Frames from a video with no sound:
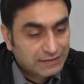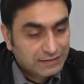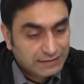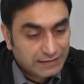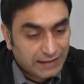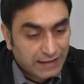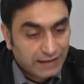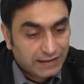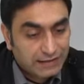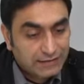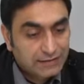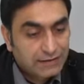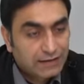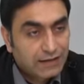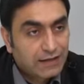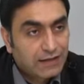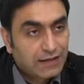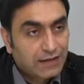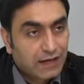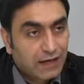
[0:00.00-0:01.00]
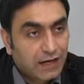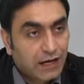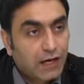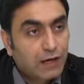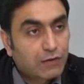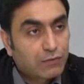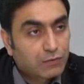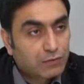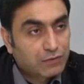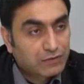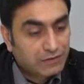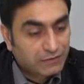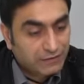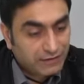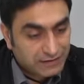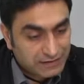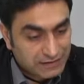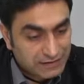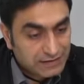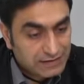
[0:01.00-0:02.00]
that our
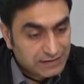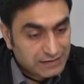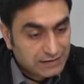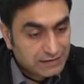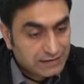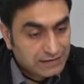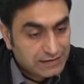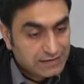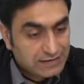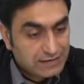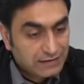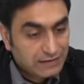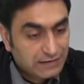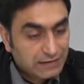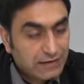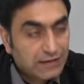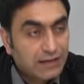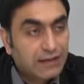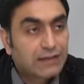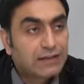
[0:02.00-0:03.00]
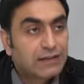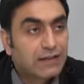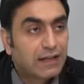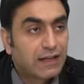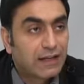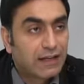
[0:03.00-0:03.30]
existence need